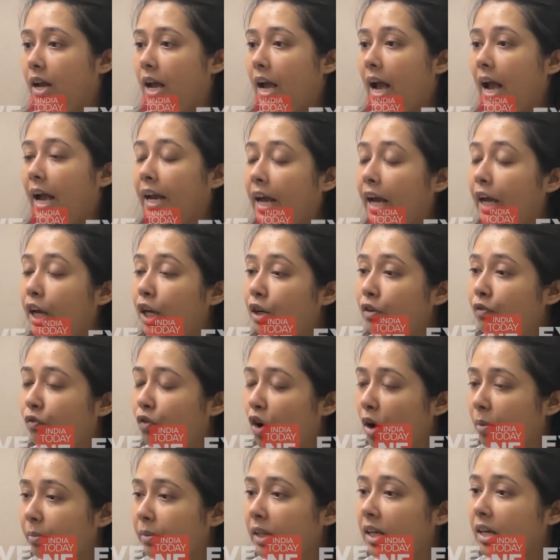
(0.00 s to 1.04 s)
And I
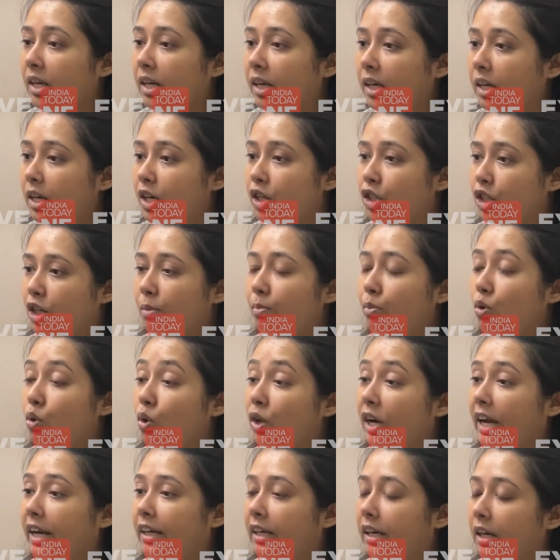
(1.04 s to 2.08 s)
informed the leadership
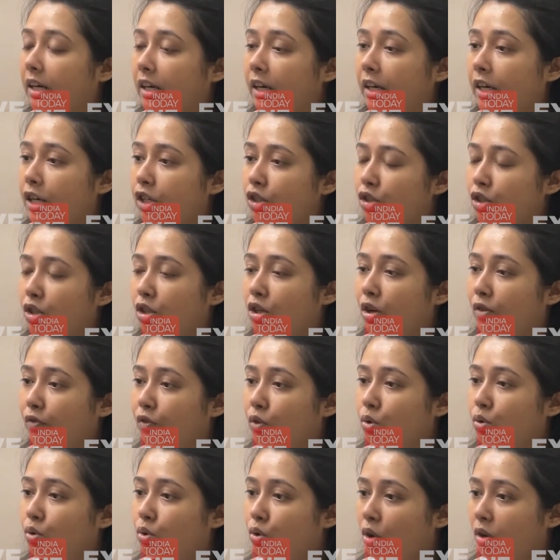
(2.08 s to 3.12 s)
look at the condition of
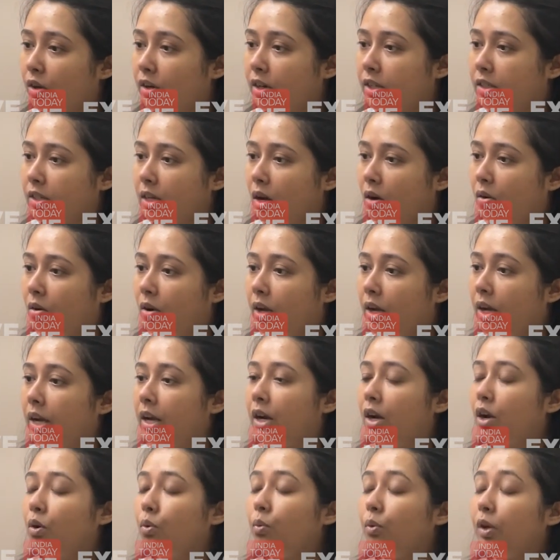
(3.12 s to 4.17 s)
Youth Congress now
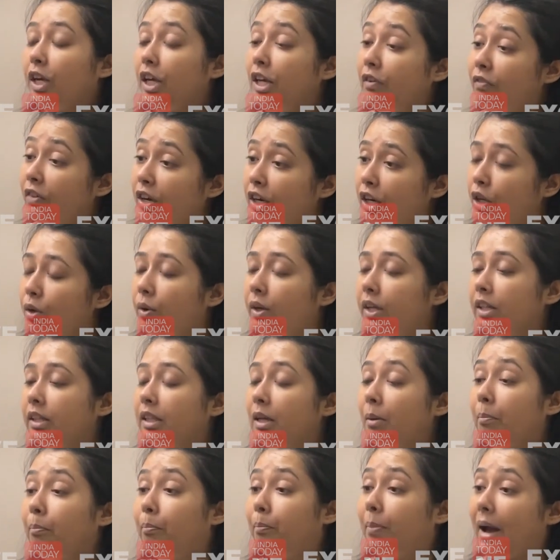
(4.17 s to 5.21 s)
even during
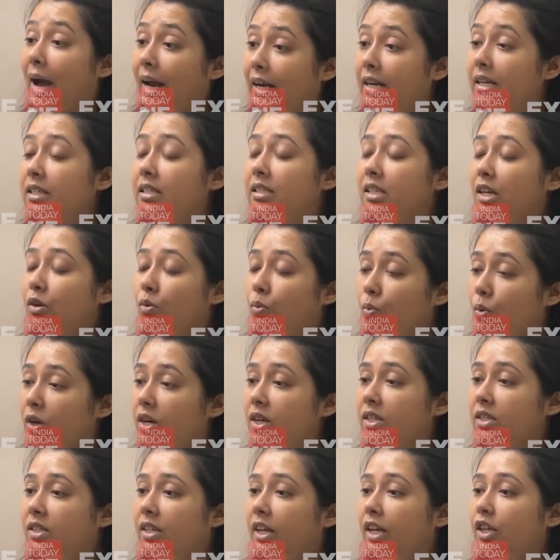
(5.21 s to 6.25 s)
the baddest and
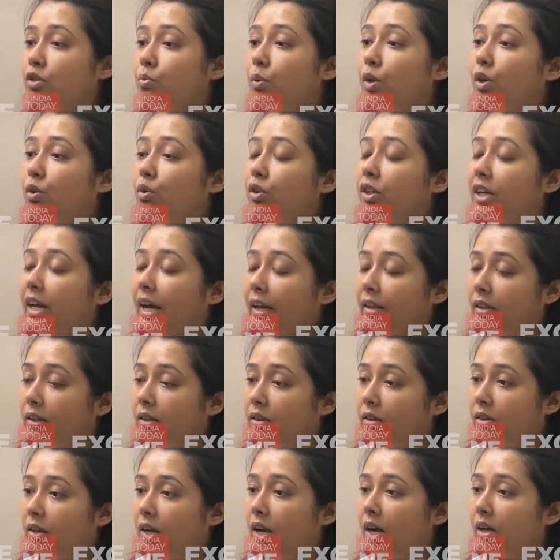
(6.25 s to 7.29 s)
worst days, we could gather
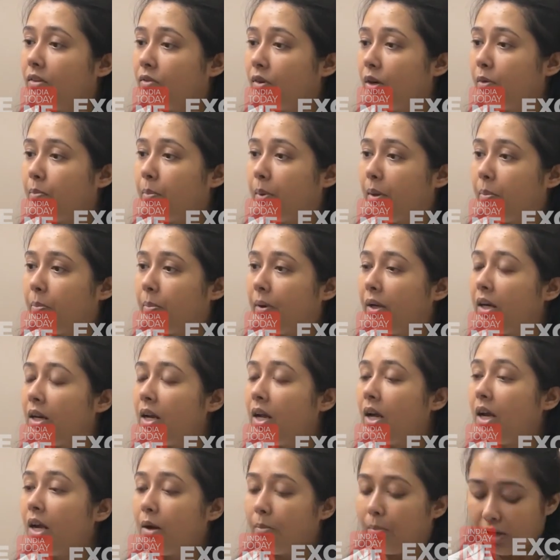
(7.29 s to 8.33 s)
300 people.
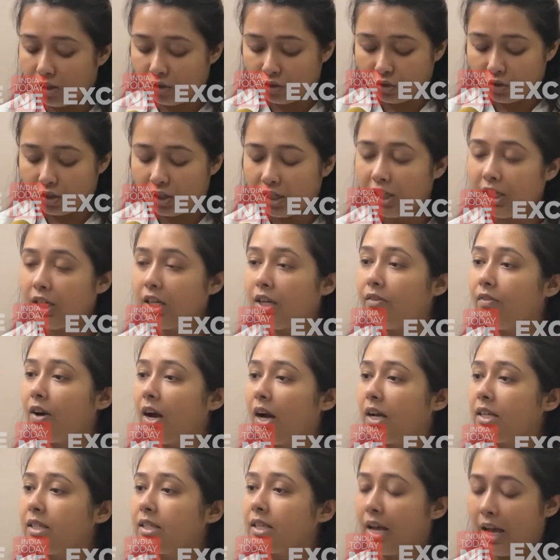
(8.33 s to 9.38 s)
But
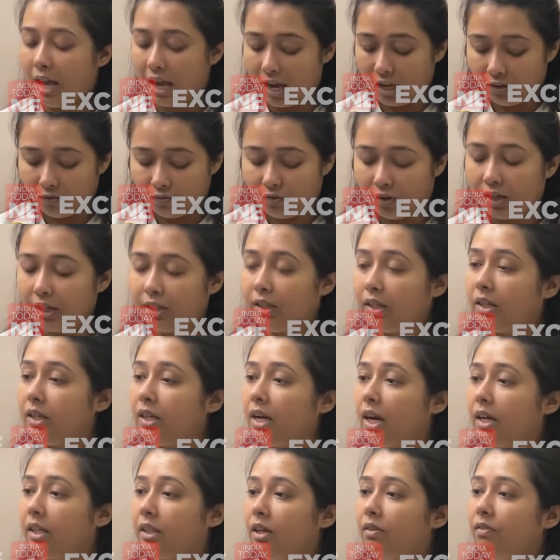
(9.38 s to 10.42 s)
Srinivas and Vardhan
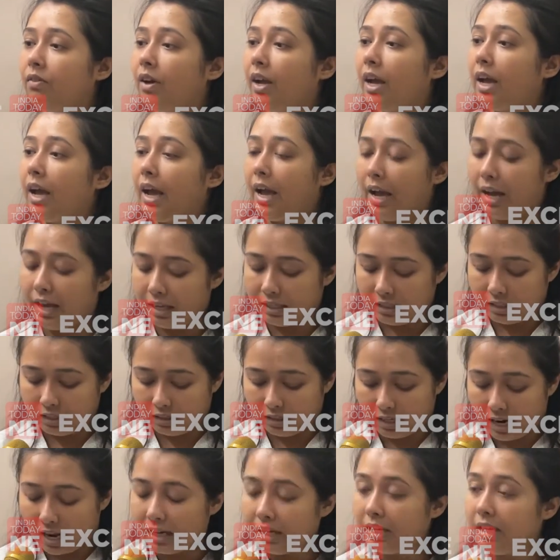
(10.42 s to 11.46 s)
Yadav has
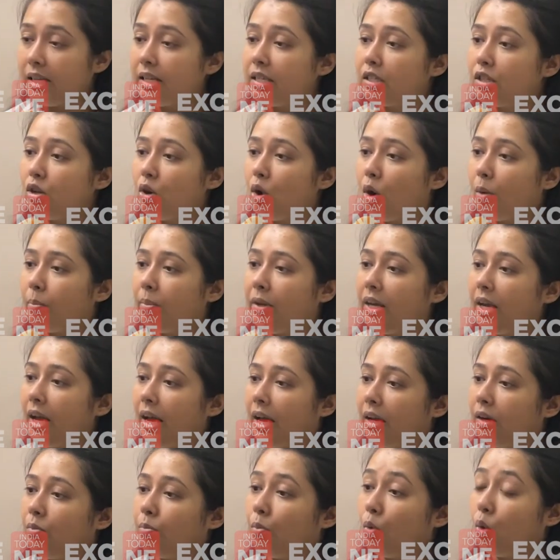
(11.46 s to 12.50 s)
done this lobby,
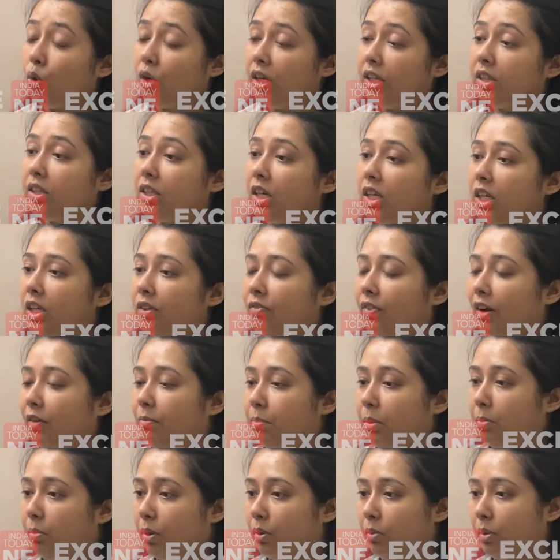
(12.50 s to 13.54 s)
and only 35
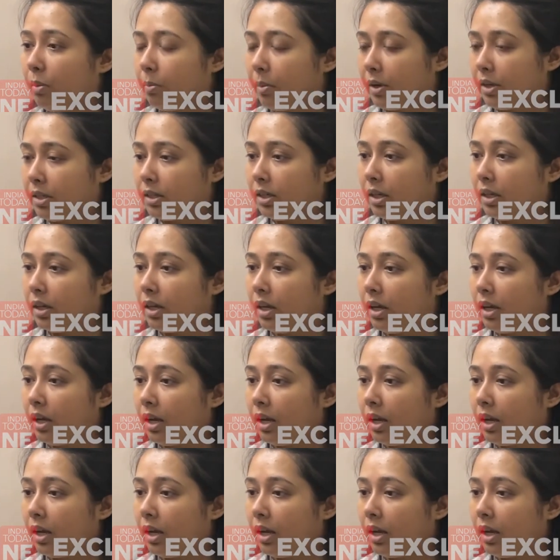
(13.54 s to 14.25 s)
people were present.